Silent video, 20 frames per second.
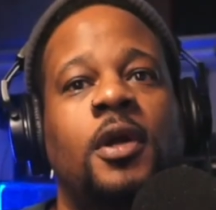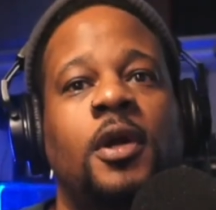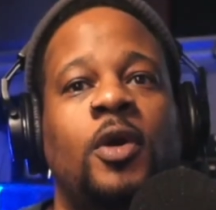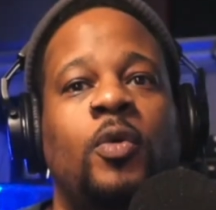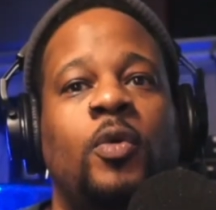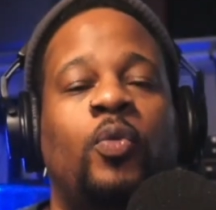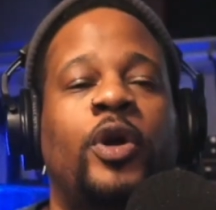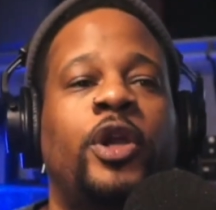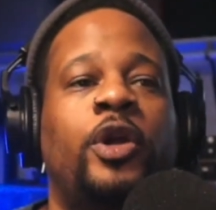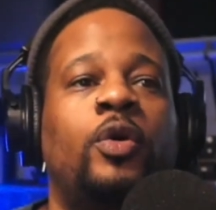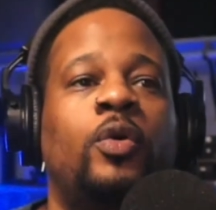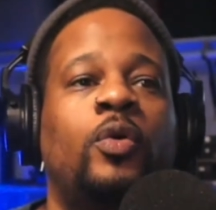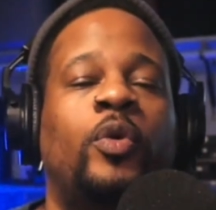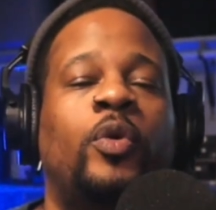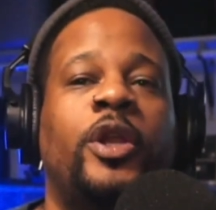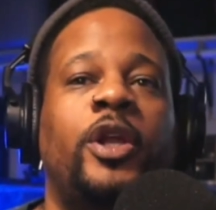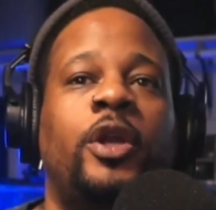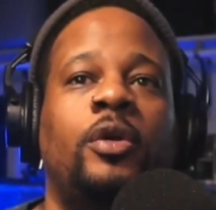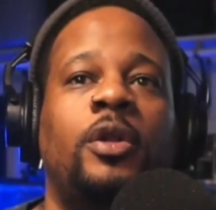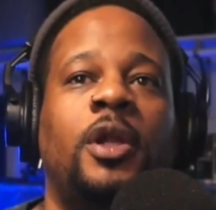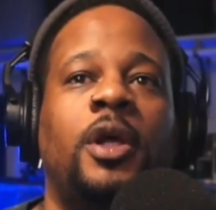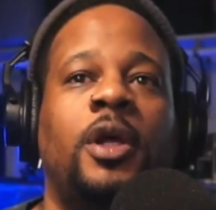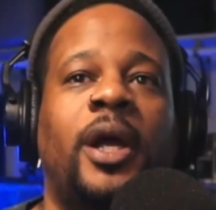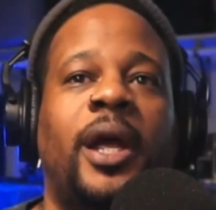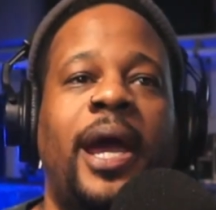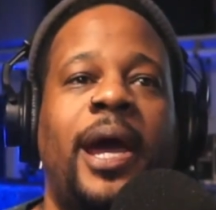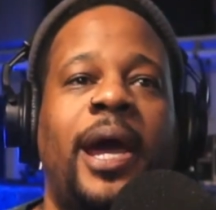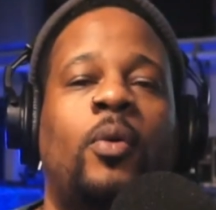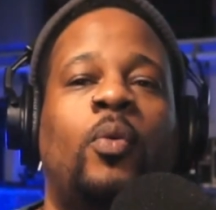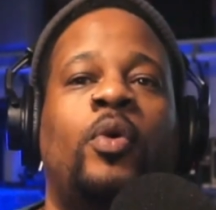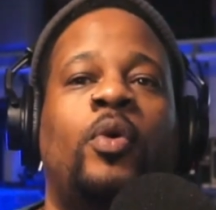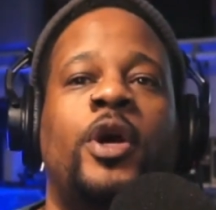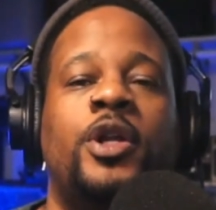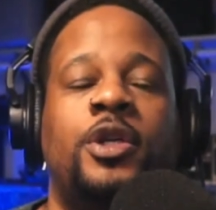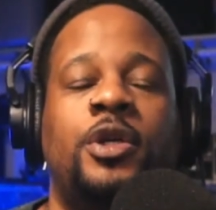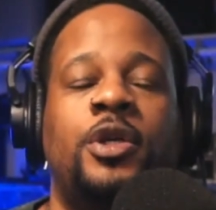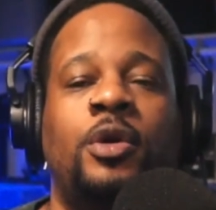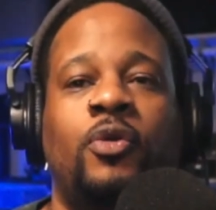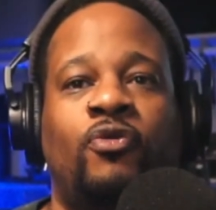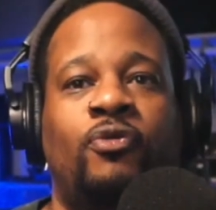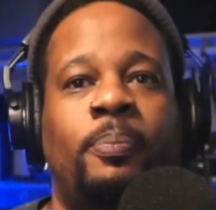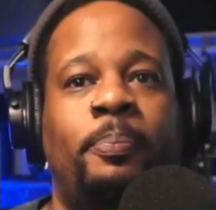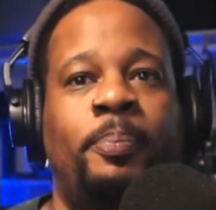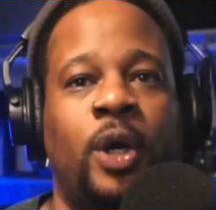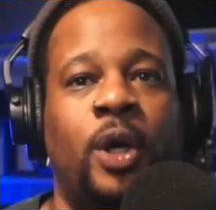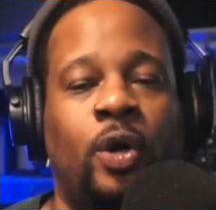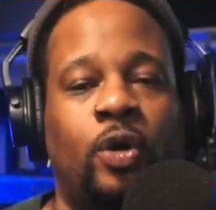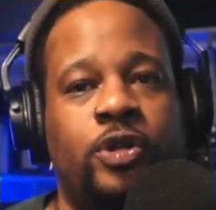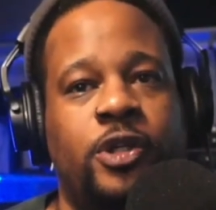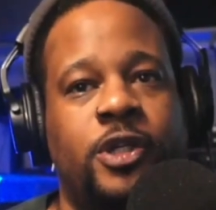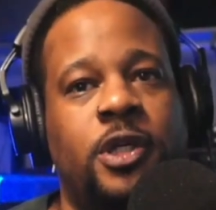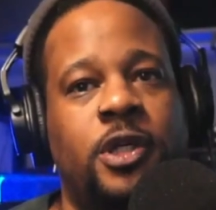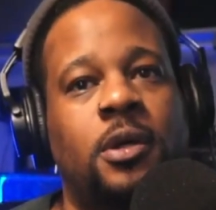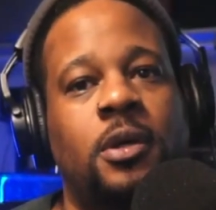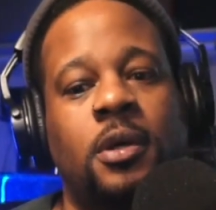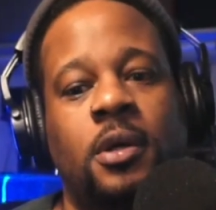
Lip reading: When you look at what you've built,